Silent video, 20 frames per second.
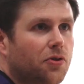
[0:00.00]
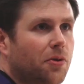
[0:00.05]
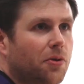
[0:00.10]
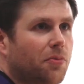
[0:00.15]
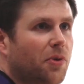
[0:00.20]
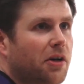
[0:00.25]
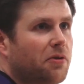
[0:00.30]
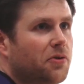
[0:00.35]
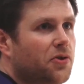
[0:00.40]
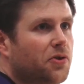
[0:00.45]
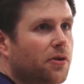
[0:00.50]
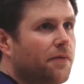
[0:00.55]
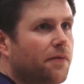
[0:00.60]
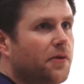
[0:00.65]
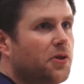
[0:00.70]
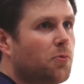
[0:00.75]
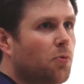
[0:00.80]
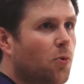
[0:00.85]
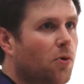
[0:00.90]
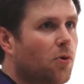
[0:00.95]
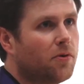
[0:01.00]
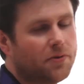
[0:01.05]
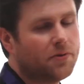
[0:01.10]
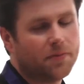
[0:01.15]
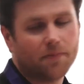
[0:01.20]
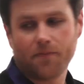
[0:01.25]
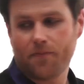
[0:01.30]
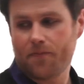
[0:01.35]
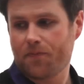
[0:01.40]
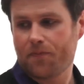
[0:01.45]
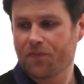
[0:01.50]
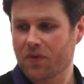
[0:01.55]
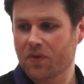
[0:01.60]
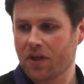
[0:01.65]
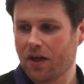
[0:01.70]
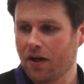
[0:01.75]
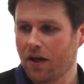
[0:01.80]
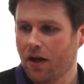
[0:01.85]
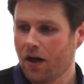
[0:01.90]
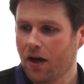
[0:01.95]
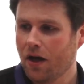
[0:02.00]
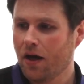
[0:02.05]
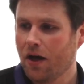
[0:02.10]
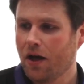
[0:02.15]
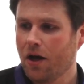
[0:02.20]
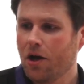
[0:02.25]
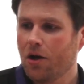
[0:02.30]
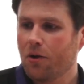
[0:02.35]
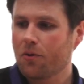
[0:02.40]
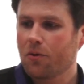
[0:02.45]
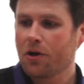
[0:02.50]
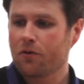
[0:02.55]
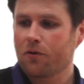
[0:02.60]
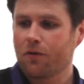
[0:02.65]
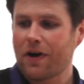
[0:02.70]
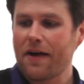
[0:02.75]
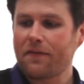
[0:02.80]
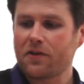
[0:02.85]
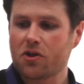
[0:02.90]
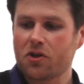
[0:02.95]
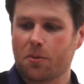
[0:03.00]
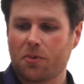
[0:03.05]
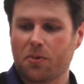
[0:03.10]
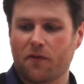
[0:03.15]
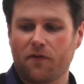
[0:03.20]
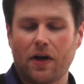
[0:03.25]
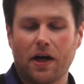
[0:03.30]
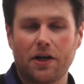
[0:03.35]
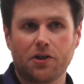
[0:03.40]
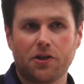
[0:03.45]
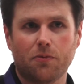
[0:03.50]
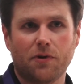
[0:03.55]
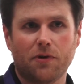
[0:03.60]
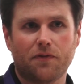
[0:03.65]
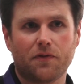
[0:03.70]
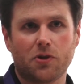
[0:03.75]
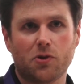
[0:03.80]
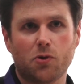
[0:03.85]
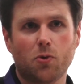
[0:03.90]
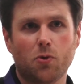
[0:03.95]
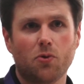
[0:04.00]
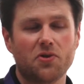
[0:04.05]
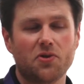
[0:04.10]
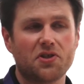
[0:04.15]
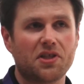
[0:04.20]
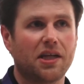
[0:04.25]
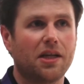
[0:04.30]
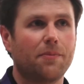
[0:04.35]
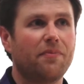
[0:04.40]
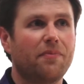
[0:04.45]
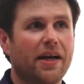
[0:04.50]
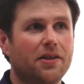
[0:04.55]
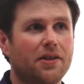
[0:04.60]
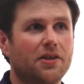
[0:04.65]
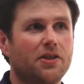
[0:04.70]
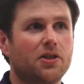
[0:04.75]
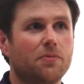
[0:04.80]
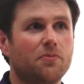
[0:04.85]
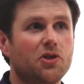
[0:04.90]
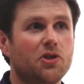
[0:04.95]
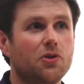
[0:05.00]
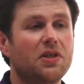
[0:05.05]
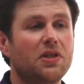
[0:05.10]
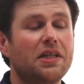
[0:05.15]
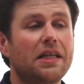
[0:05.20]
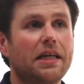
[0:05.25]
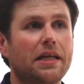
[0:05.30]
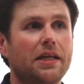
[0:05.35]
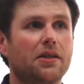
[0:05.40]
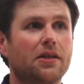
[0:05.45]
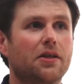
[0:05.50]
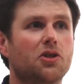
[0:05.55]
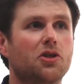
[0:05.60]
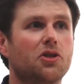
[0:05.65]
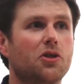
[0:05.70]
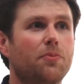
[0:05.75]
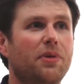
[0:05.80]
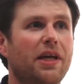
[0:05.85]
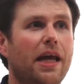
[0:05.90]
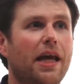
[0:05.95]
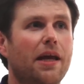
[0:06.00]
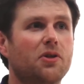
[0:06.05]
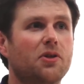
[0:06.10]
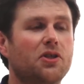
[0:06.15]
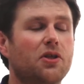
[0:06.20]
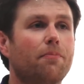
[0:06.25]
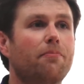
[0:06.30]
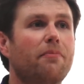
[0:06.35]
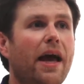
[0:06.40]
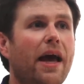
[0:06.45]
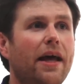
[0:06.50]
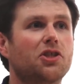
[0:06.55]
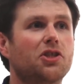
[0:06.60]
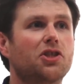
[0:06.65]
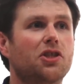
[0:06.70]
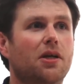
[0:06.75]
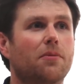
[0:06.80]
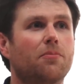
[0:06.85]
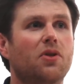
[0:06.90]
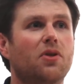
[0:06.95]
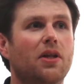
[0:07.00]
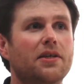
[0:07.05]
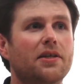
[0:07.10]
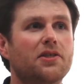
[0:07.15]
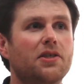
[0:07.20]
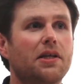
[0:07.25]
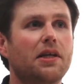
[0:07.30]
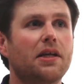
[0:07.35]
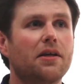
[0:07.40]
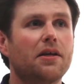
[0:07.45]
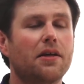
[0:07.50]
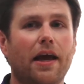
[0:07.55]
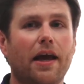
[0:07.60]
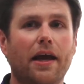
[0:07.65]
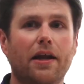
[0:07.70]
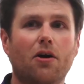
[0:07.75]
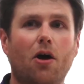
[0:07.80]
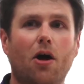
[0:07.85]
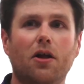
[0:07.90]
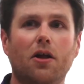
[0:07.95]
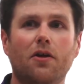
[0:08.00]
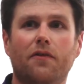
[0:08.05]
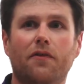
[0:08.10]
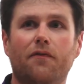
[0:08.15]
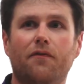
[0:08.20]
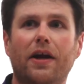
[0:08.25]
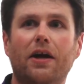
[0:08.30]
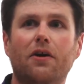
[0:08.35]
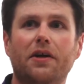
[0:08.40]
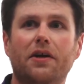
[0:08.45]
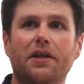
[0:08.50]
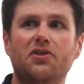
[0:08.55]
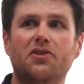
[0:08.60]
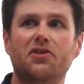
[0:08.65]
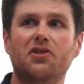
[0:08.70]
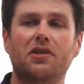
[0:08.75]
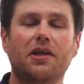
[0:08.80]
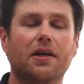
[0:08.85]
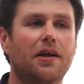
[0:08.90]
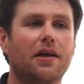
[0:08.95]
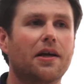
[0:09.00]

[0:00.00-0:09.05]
your microservice world. Karaf is going to provide you with the tools and the mechanisms you need to be able to manage the complexity and all of the various